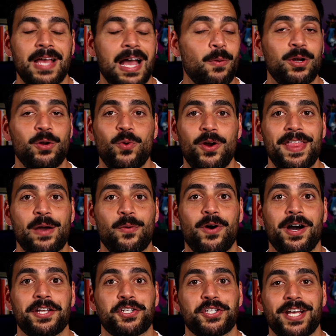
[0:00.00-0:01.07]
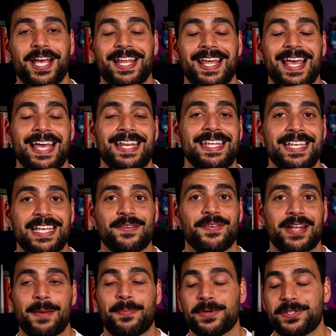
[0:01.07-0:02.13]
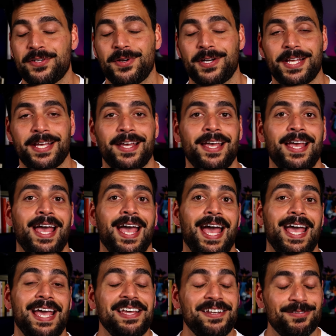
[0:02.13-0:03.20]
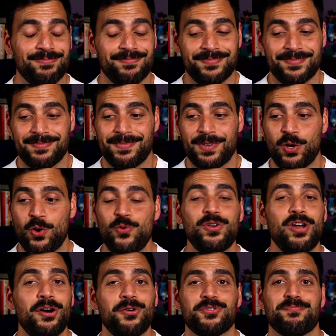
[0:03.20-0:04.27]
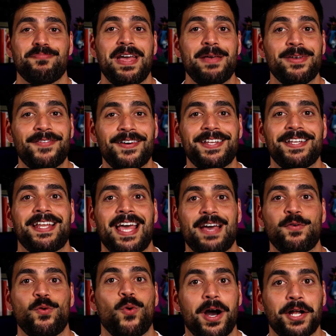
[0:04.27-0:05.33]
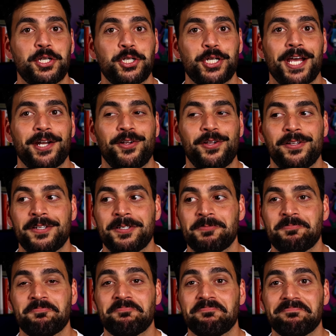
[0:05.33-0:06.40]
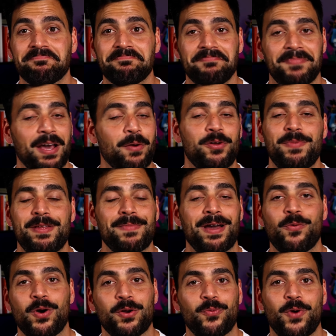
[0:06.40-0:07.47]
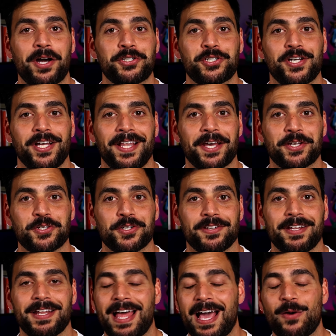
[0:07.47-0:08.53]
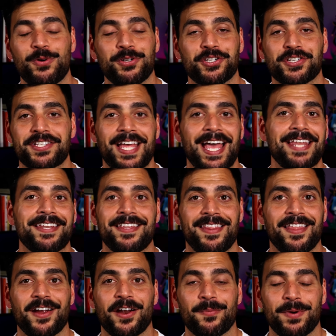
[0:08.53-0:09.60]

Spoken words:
I want to wear that watch at any given opportunity. And who knows, maybe if I didn't have a watch channel, that would be my one watch collection and I would just end it there.